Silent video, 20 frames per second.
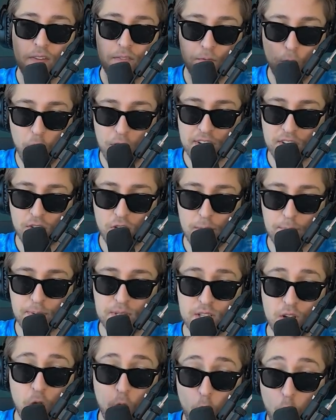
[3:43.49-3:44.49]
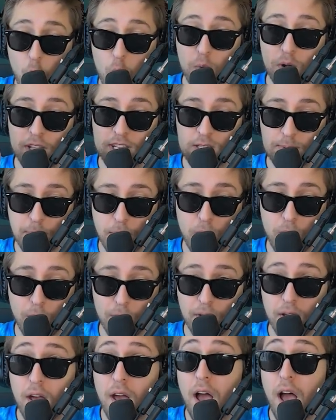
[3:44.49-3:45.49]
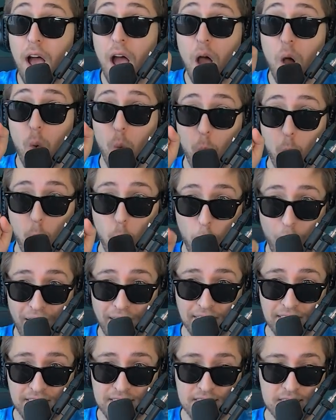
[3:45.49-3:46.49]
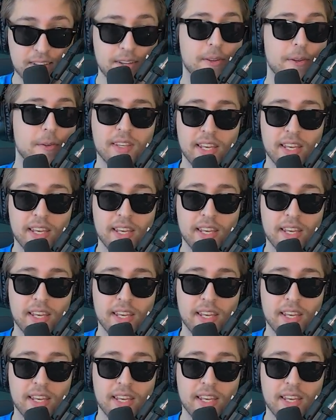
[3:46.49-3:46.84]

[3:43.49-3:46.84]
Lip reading: Void Crops only spawn once.